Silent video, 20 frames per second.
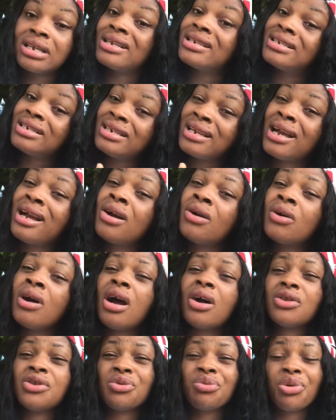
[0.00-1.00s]
Now,
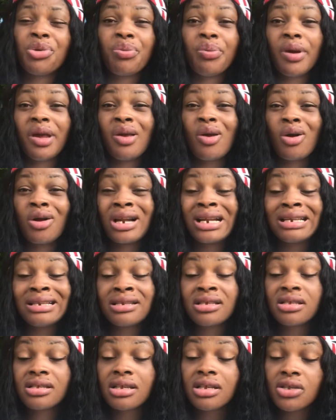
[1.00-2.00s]
how to prepare your
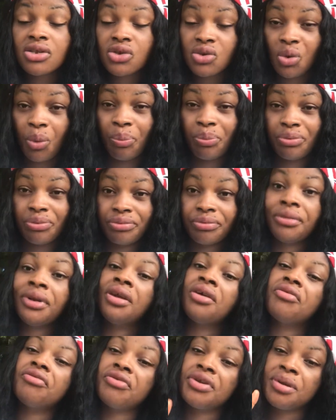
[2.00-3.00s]
cleansing soup.
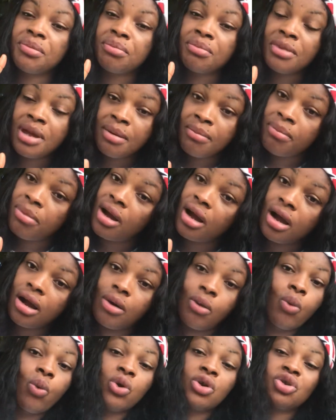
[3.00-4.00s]
Remember,
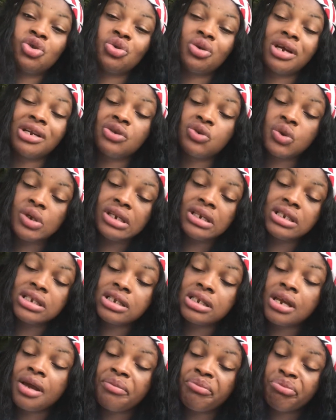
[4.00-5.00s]
once you are doing
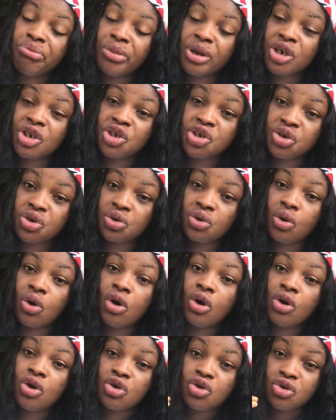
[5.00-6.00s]
it, make sure
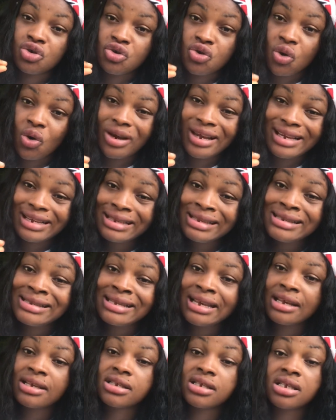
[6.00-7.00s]
your
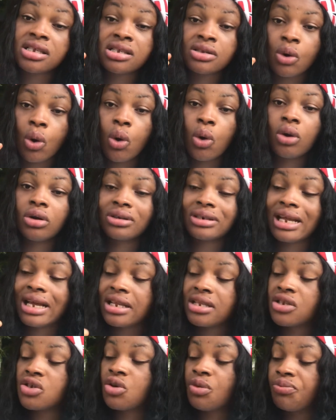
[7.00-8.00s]
incense is on.
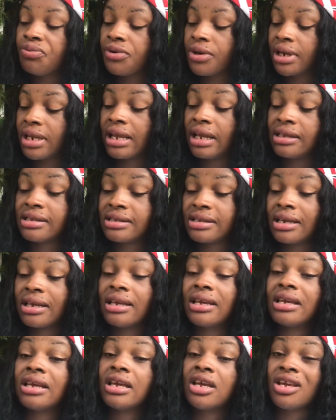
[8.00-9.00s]
That's your prekese.
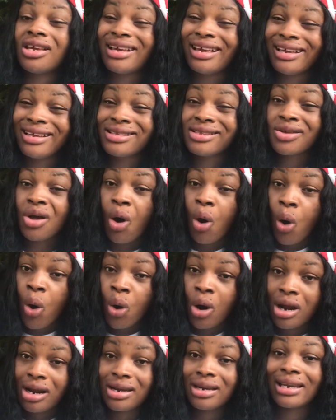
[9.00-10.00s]
It's
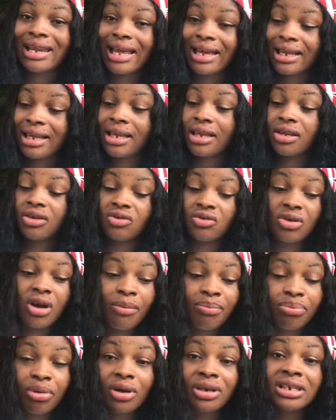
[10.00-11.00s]
on, like you
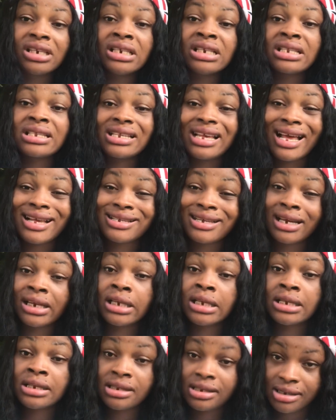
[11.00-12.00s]
are burning it as an
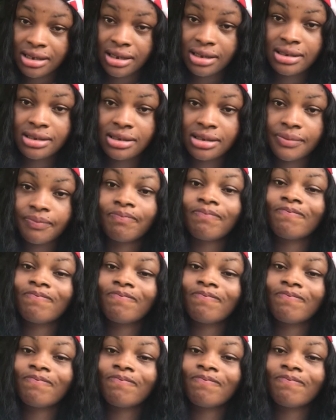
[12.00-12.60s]
incense.